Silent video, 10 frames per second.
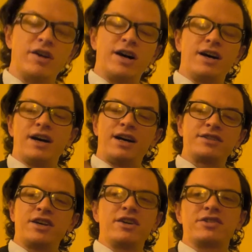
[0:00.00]
I'll
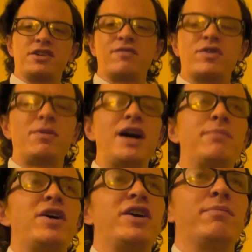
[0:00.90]
tell you, Sting, for my
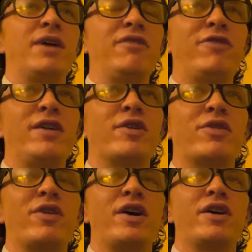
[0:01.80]
money, my
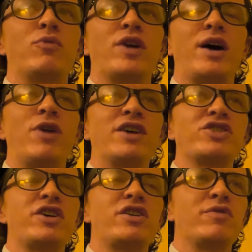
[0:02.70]
favorite thing when I watch
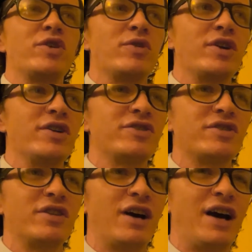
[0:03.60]
an interview is
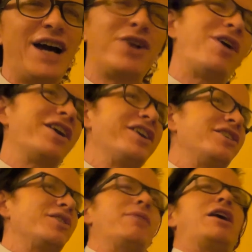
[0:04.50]
I don't want to
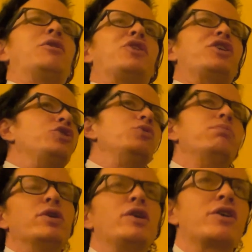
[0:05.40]
hear about the new
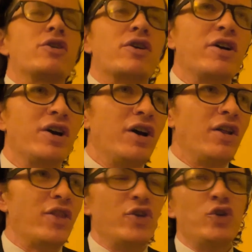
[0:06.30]
book or
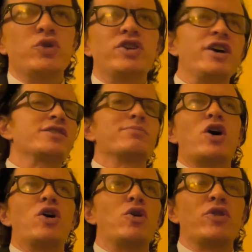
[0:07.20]
the new
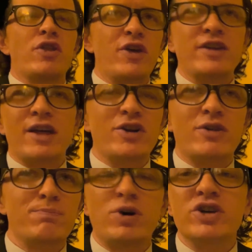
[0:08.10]
gizmo, the thing that
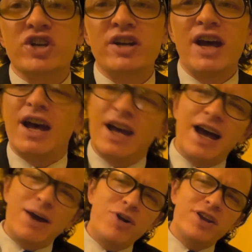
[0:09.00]
they're pushing.
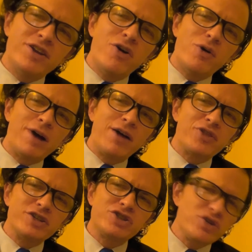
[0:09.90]
I want to know about
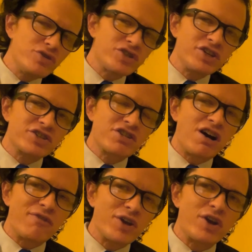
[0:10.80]
the juicy
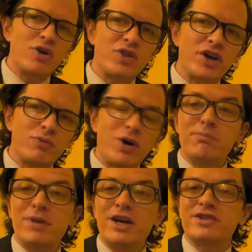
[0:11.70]
stuff, you know, the what
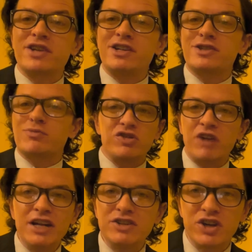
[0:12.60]
makes us
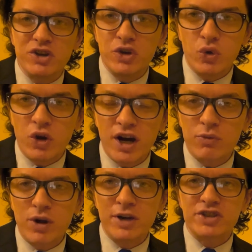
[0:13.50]
relate to you,
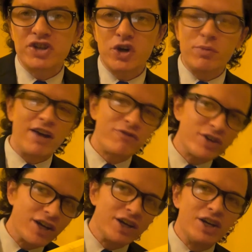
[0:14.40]
what makes you human. I feel like